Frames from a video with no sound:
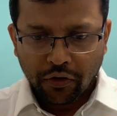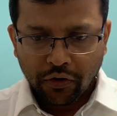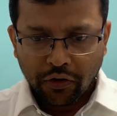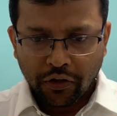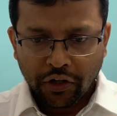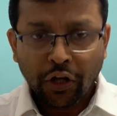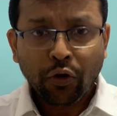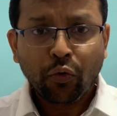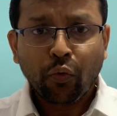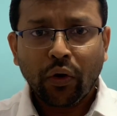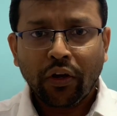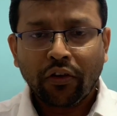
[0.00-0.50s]

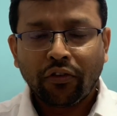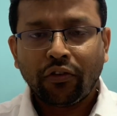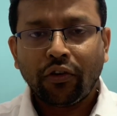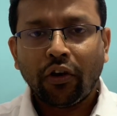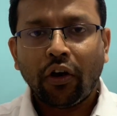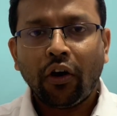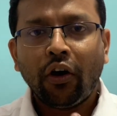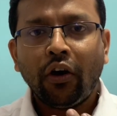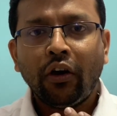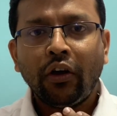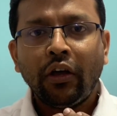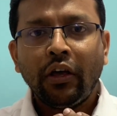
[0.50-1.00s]
request,
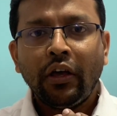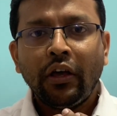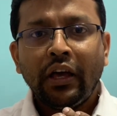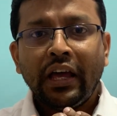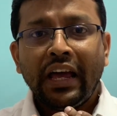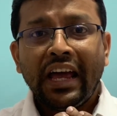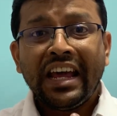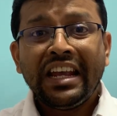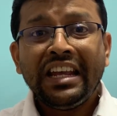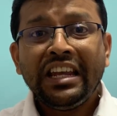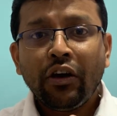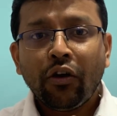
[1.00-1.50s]
or
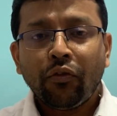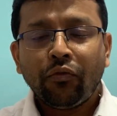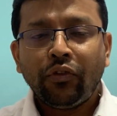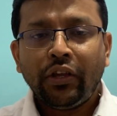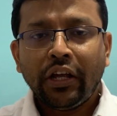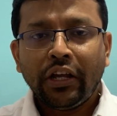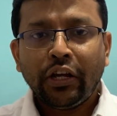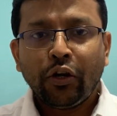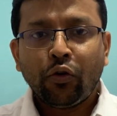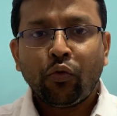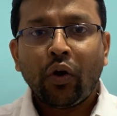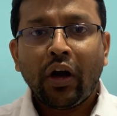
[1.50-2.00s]
any of
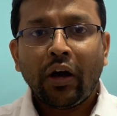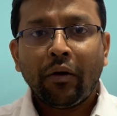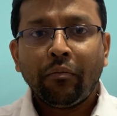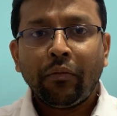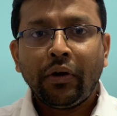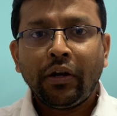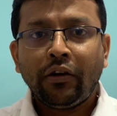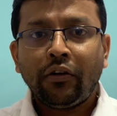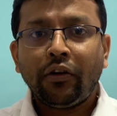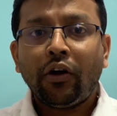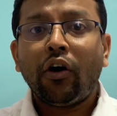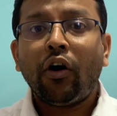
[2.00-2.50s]
the
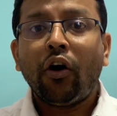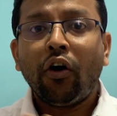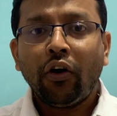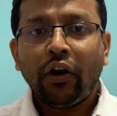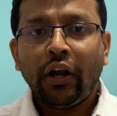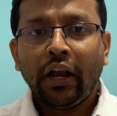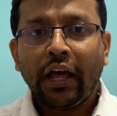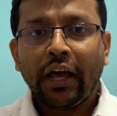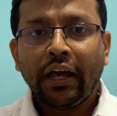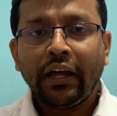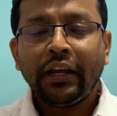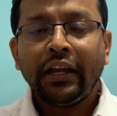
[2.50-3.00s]
requirement
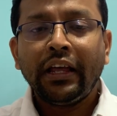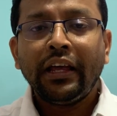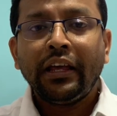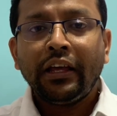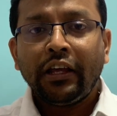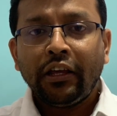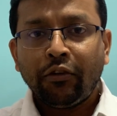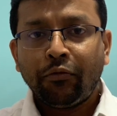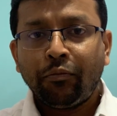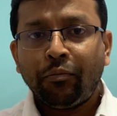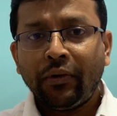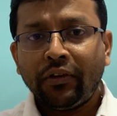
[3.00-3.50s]
online,
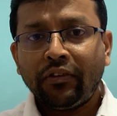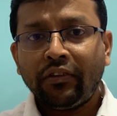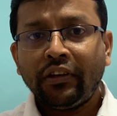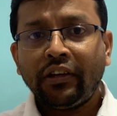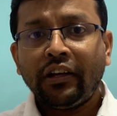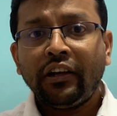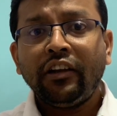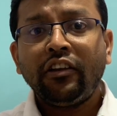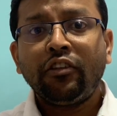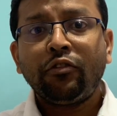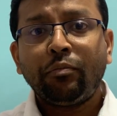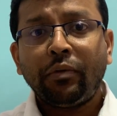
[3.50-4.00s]
is
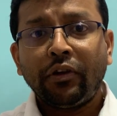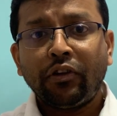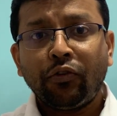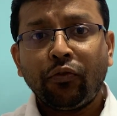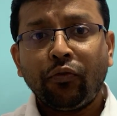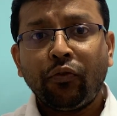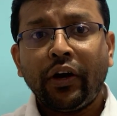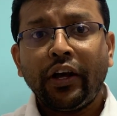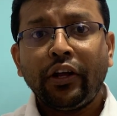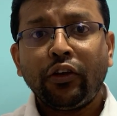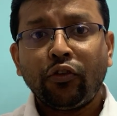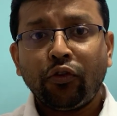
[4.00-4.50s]
basically
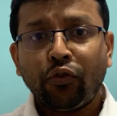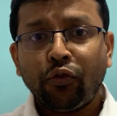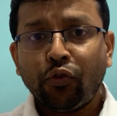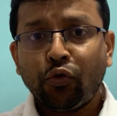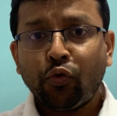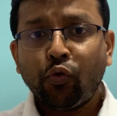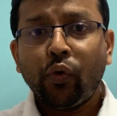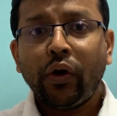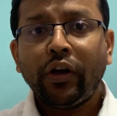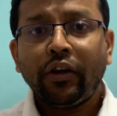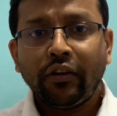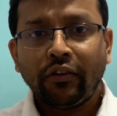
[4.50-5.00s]
specified through
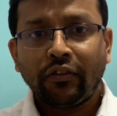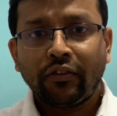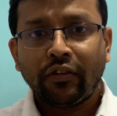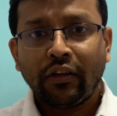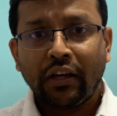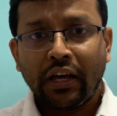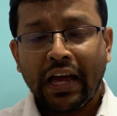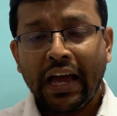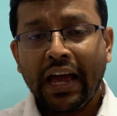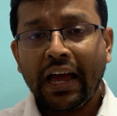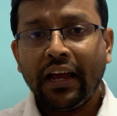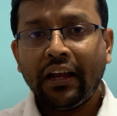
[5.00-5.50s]
queries,
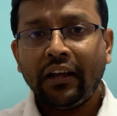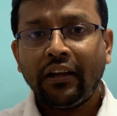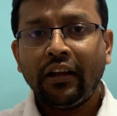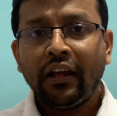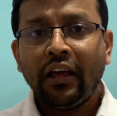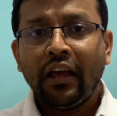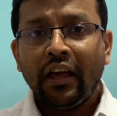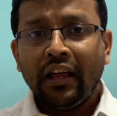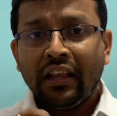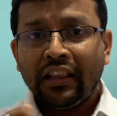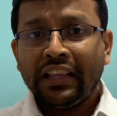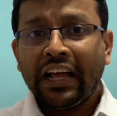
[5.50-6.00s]
and
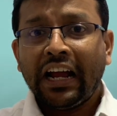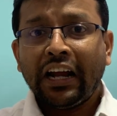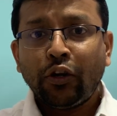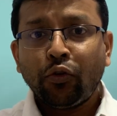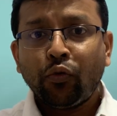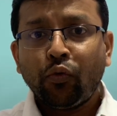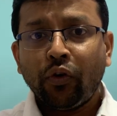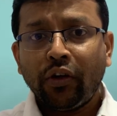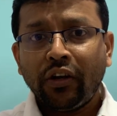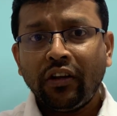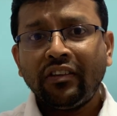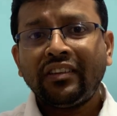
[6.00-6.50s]
that
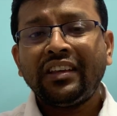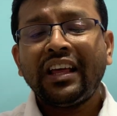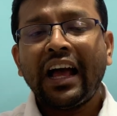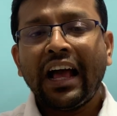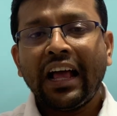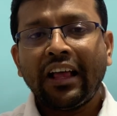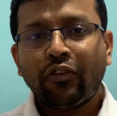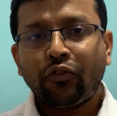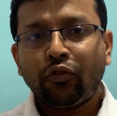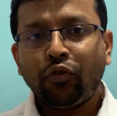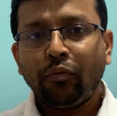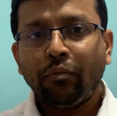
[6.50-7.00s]
queries
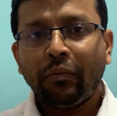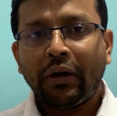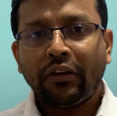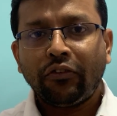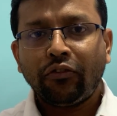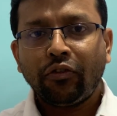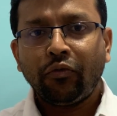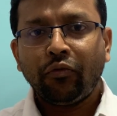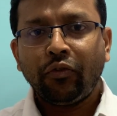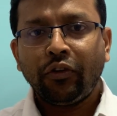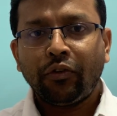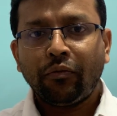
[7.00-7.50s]
has to match
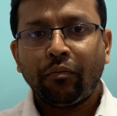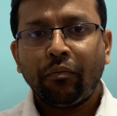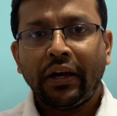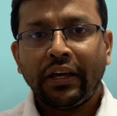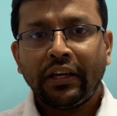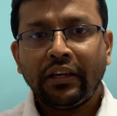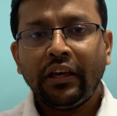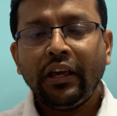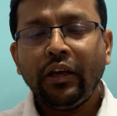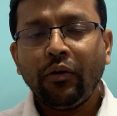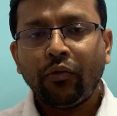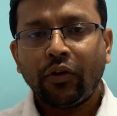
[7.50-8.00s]
up with my
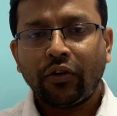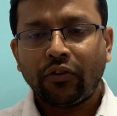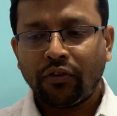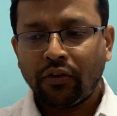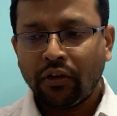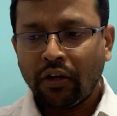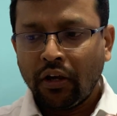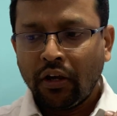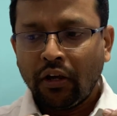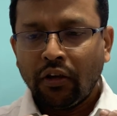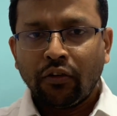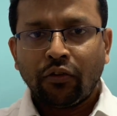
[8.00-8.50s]

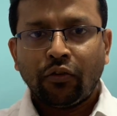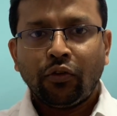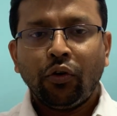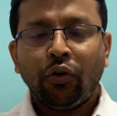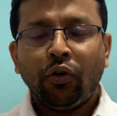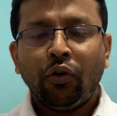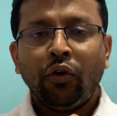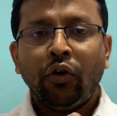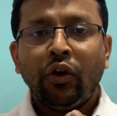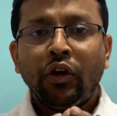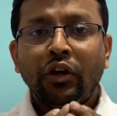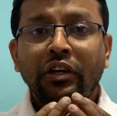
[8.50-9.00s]
keywords.
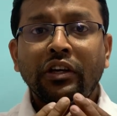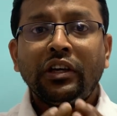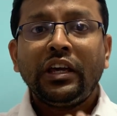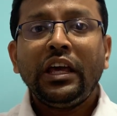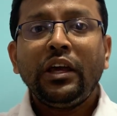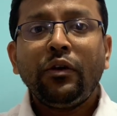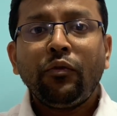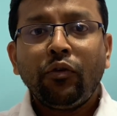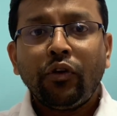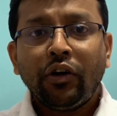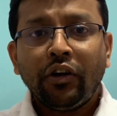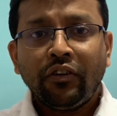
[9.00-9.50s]
So
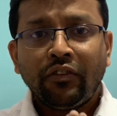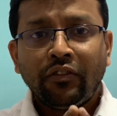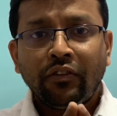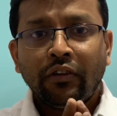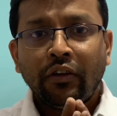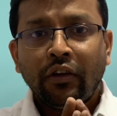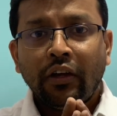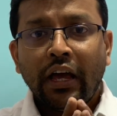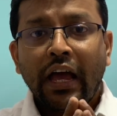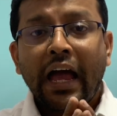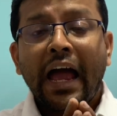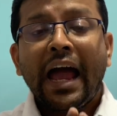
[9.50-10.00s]

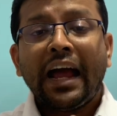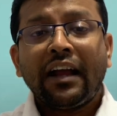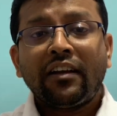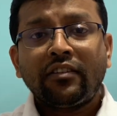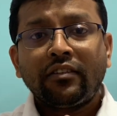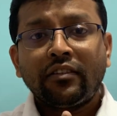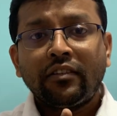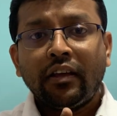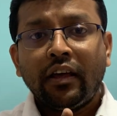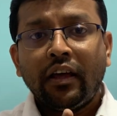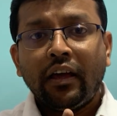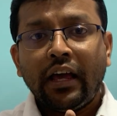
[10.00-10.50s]
keywords
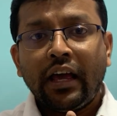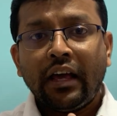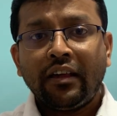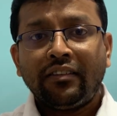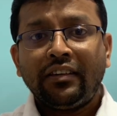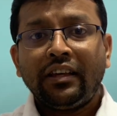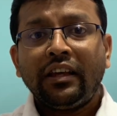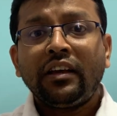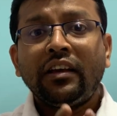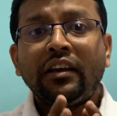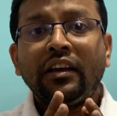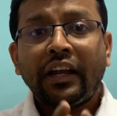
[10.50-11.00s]
acts as
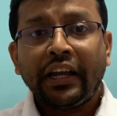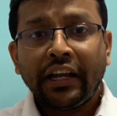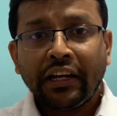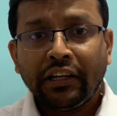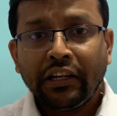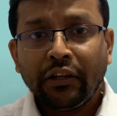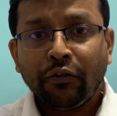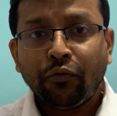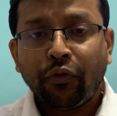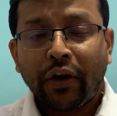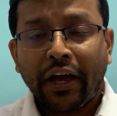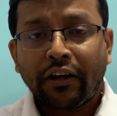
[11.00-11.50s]
a
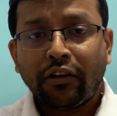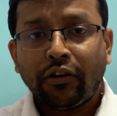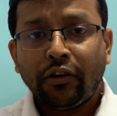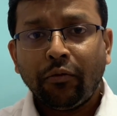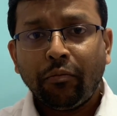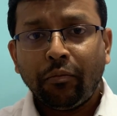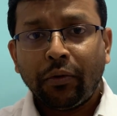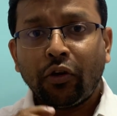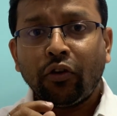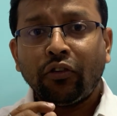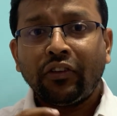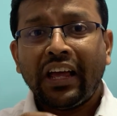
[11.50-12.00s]
connecting factor,
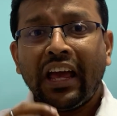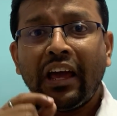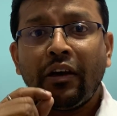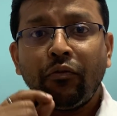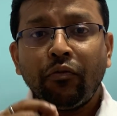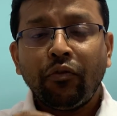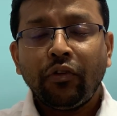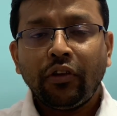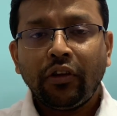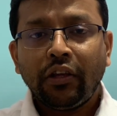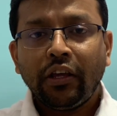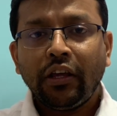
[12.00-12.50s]
because
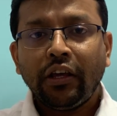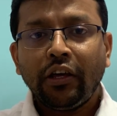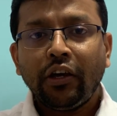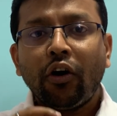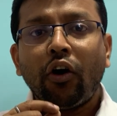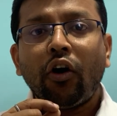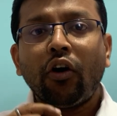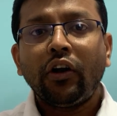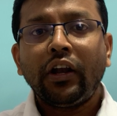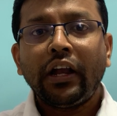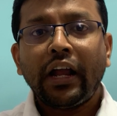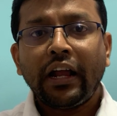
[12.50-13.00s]
everything
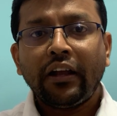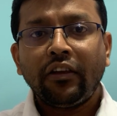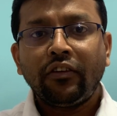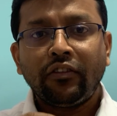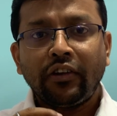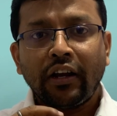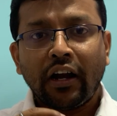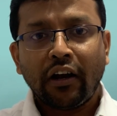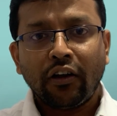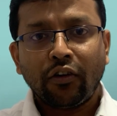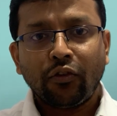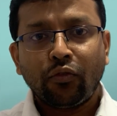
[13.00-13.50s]
online
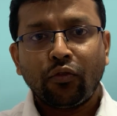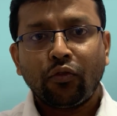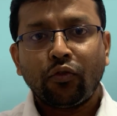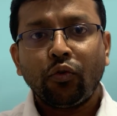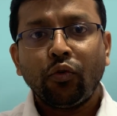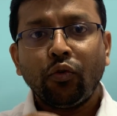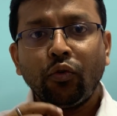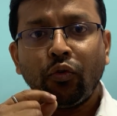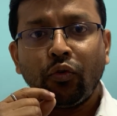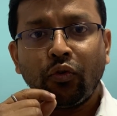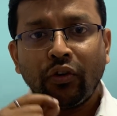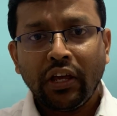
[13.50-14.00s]
starts
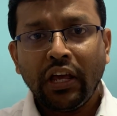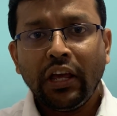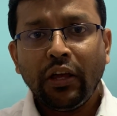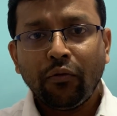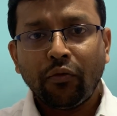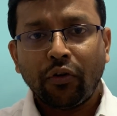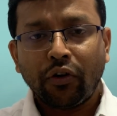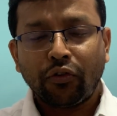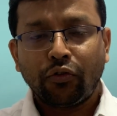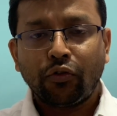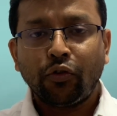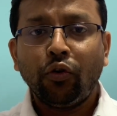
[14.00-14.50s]
through
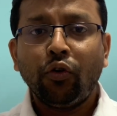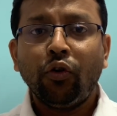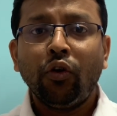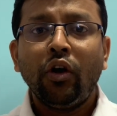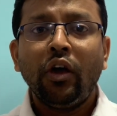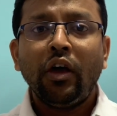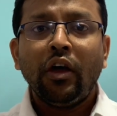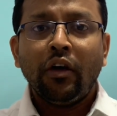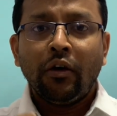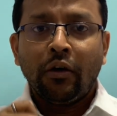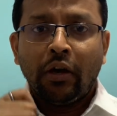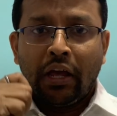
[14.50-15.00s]
keywords.
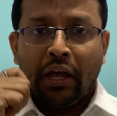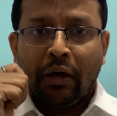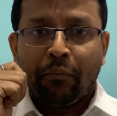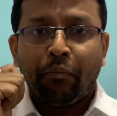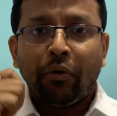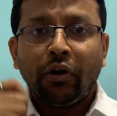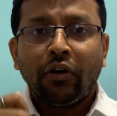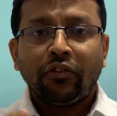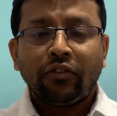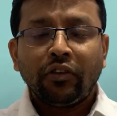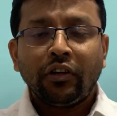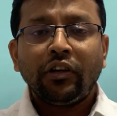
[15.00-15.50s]
So a
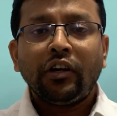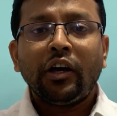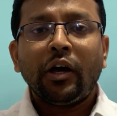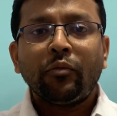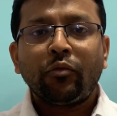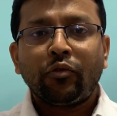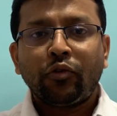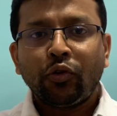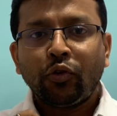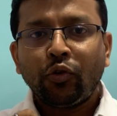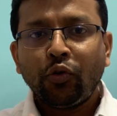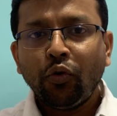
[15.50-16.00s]
person
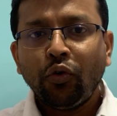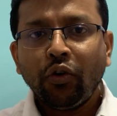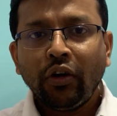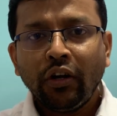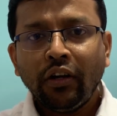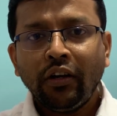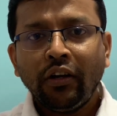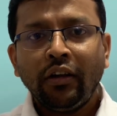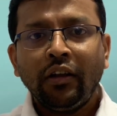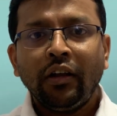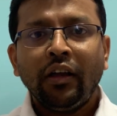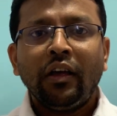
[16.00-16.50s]
comes to
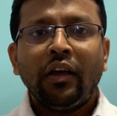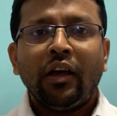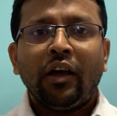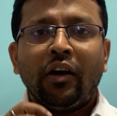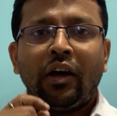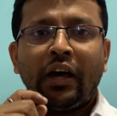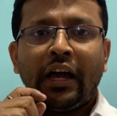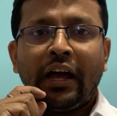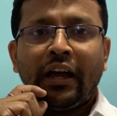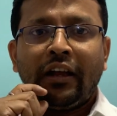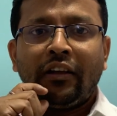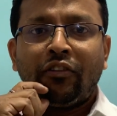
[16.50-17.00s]
Google
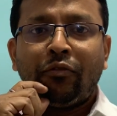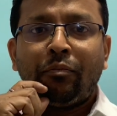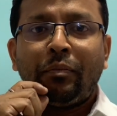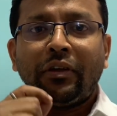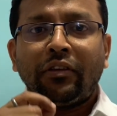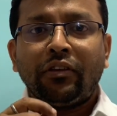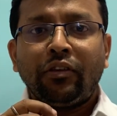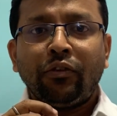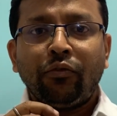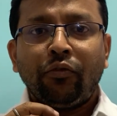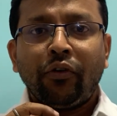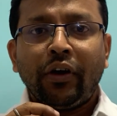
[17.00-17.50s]
and
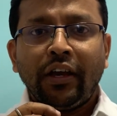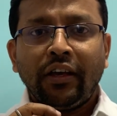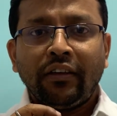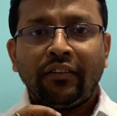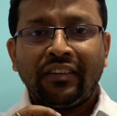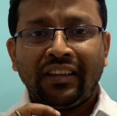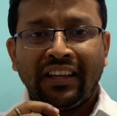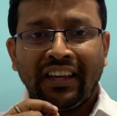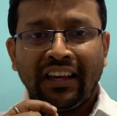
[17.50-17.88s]
specifies